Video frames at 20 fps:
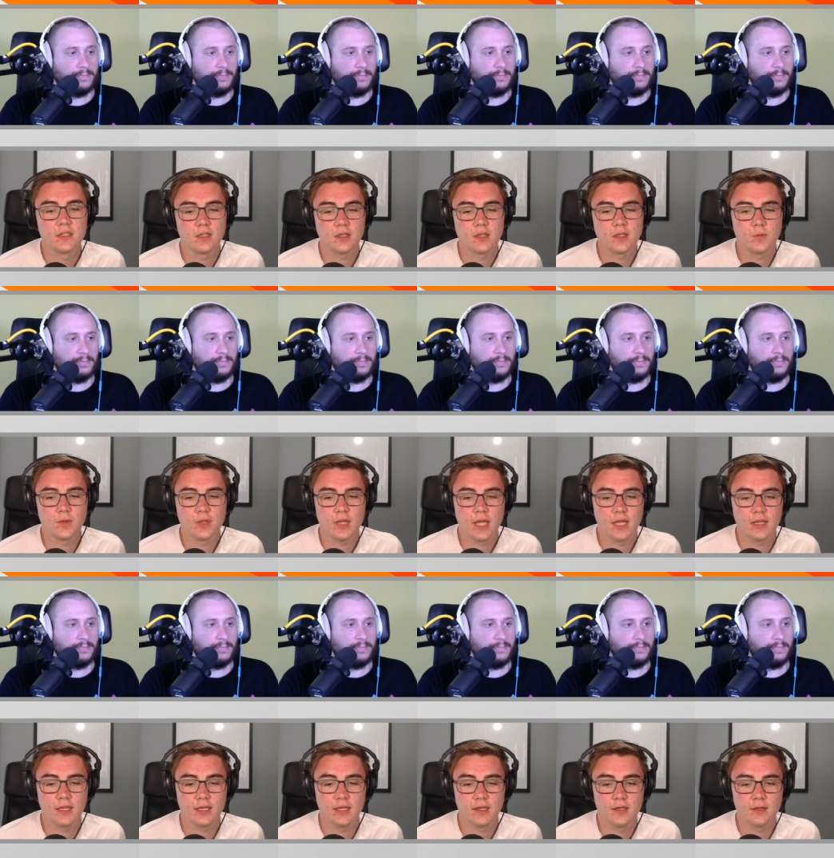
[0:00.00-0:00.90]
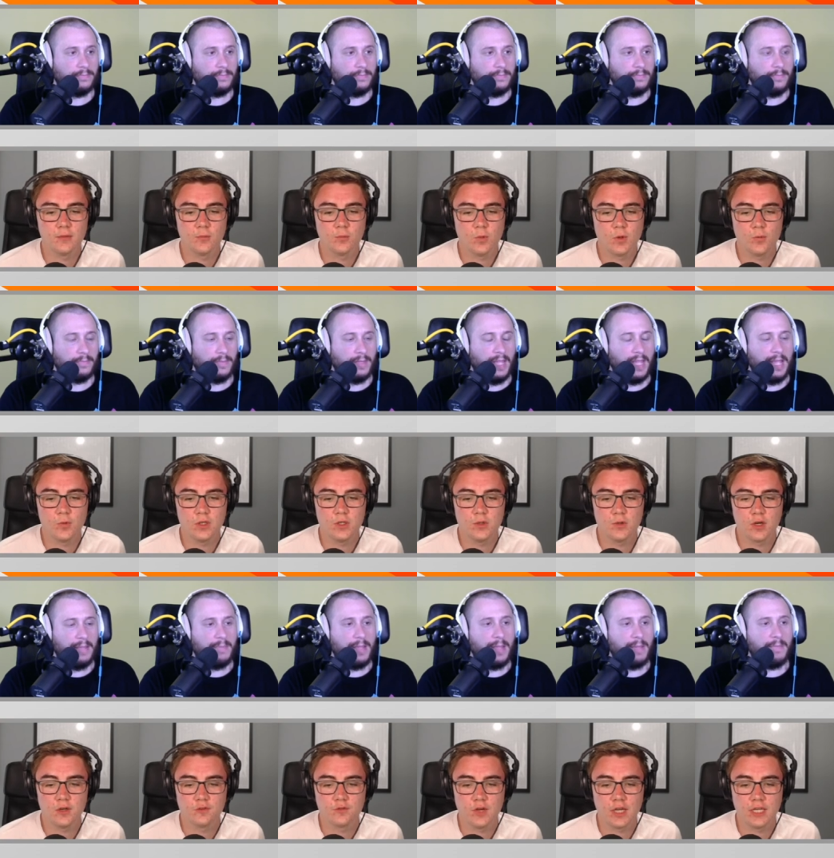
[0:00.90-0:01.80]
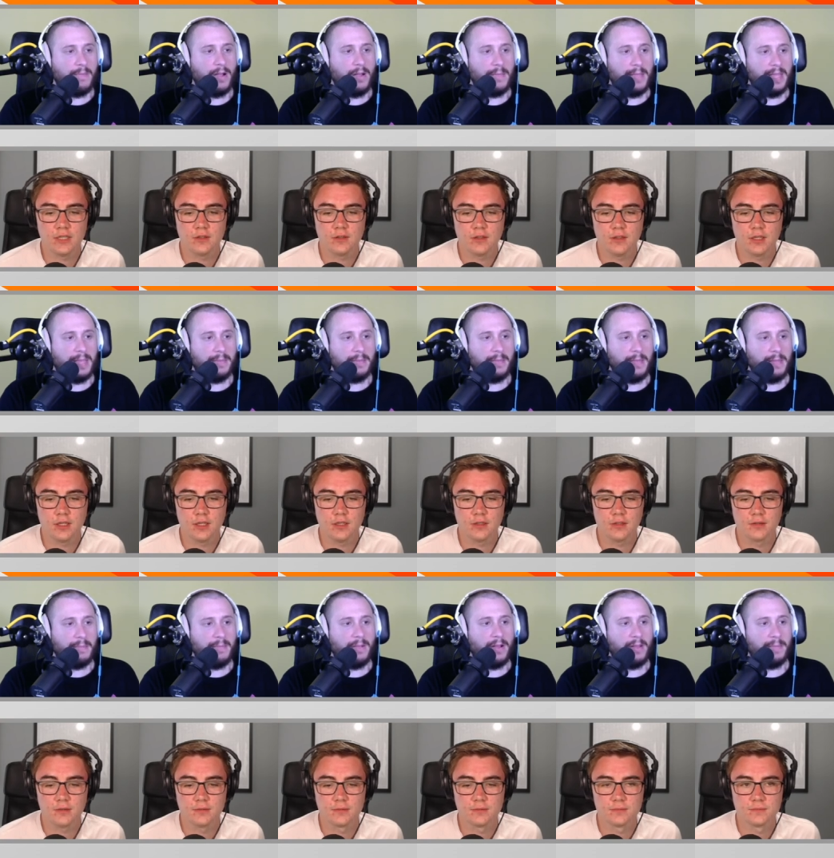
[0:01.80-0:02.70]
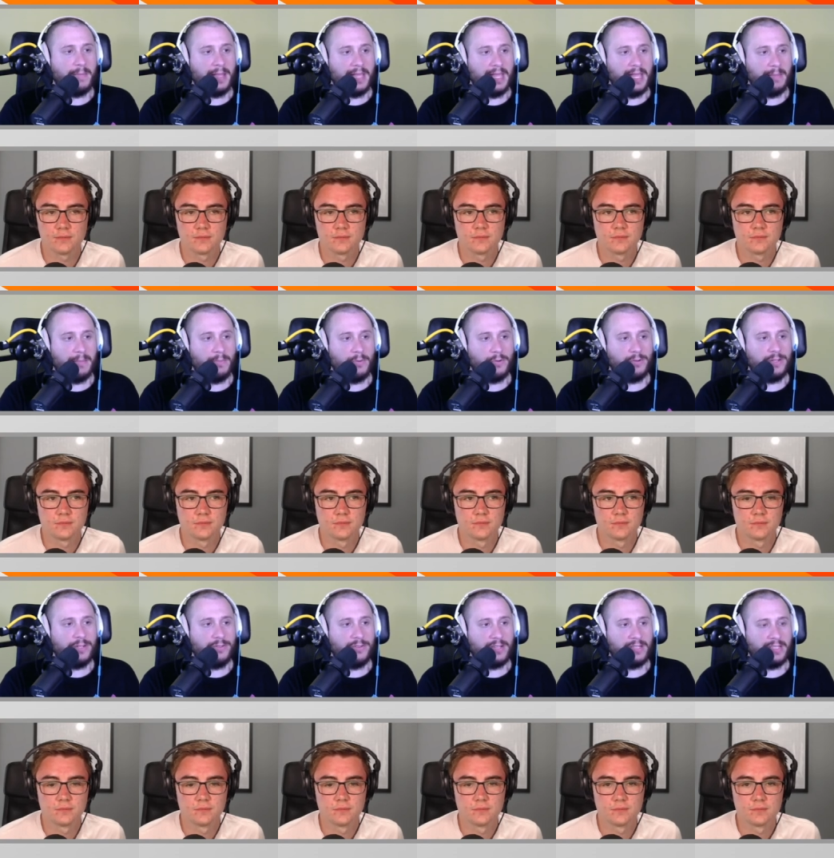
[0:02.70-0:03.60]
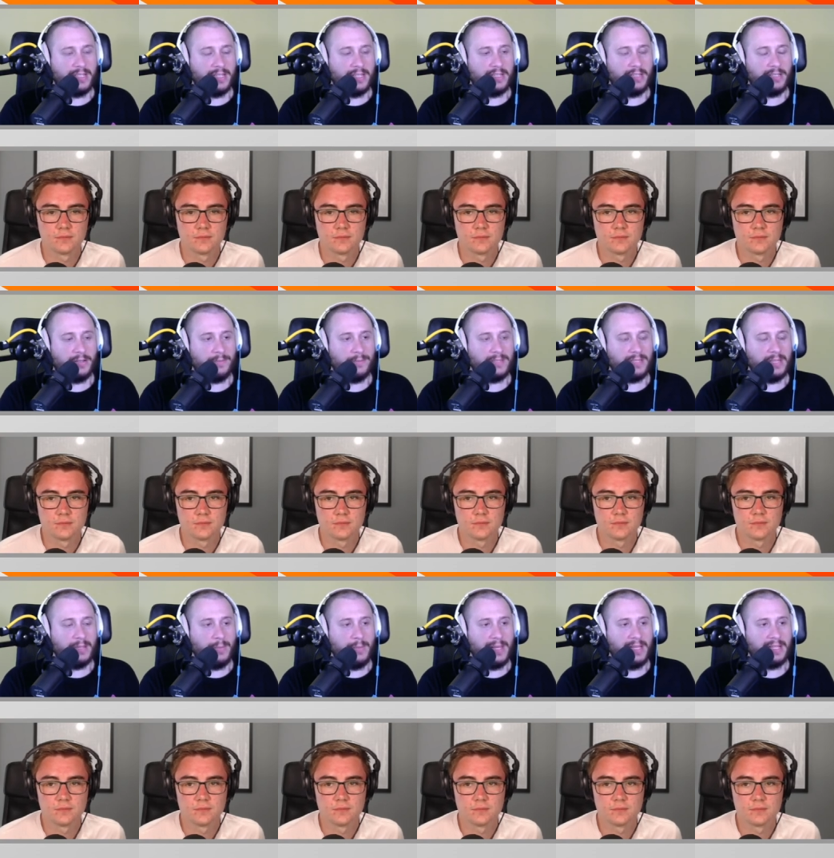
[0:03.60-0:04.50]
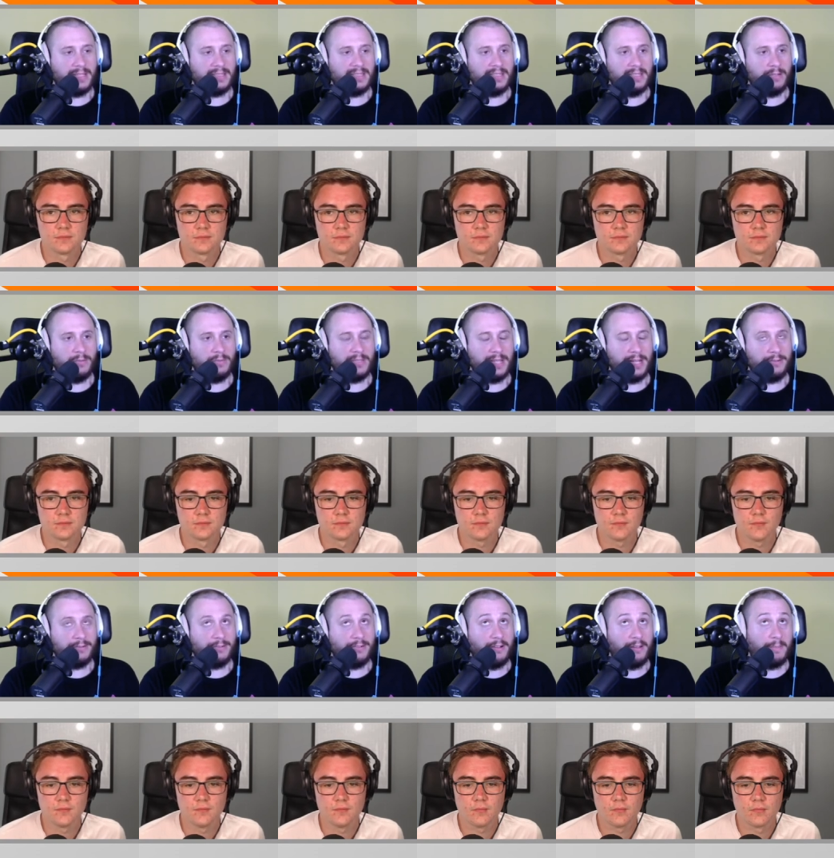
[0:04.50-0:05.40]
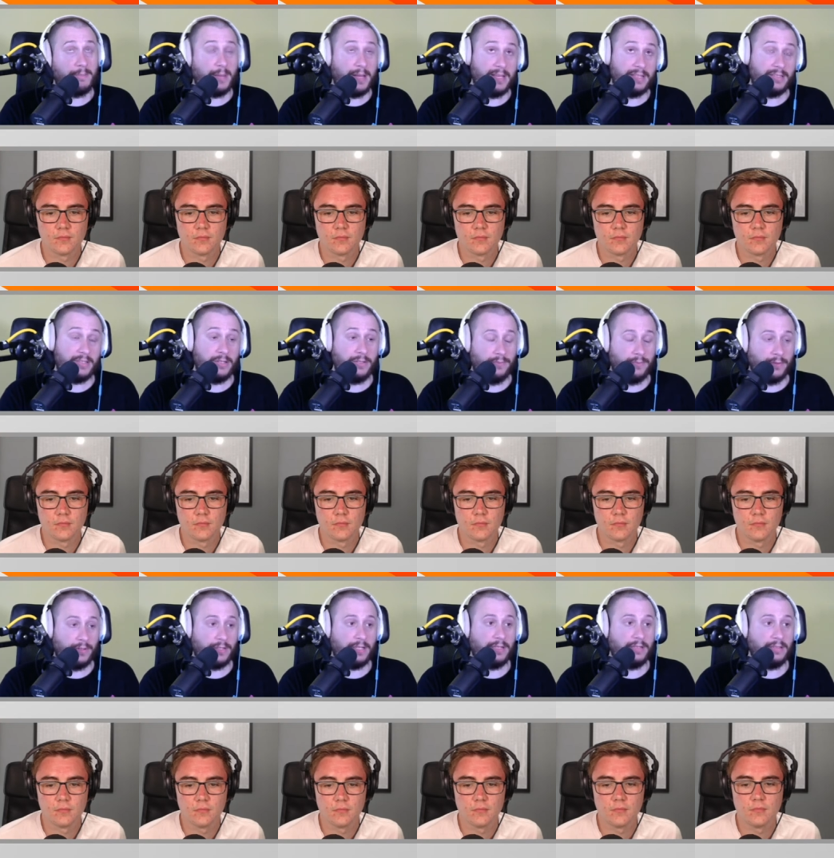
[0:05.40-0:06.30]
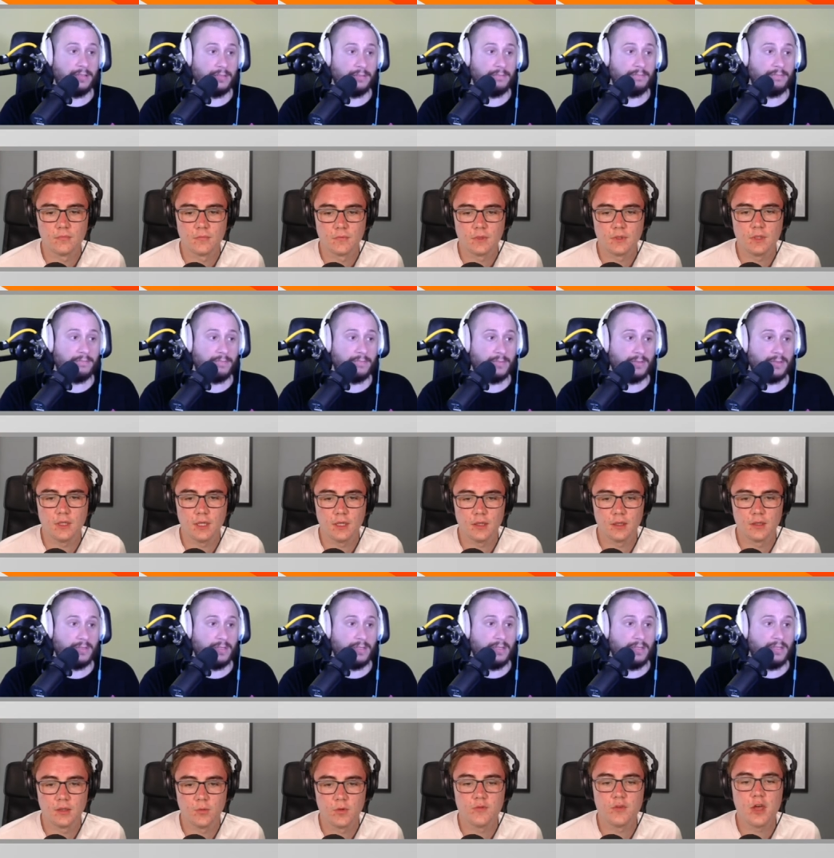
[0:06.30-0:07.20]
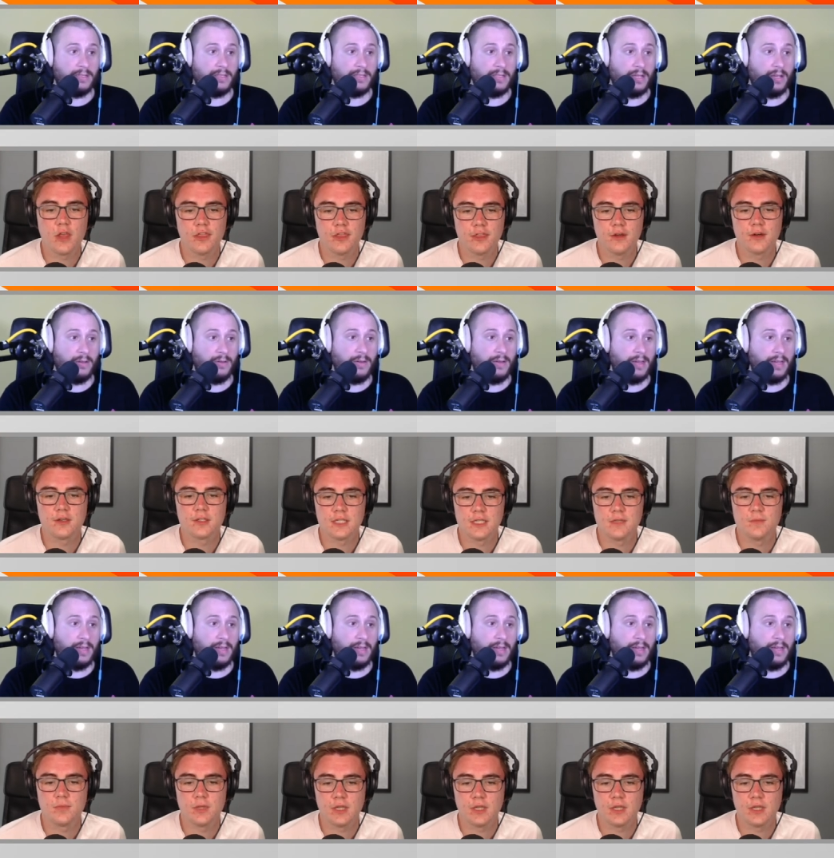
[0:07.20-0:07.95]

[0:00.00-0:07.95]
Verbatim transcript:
Speaker 1: talk about that later when we do our it final thing. Make,
Speaker 2: it might make it more interesting because obviously we could still downgrade players to fodder.
Speaker 1: Yeah, we've got thirteen so...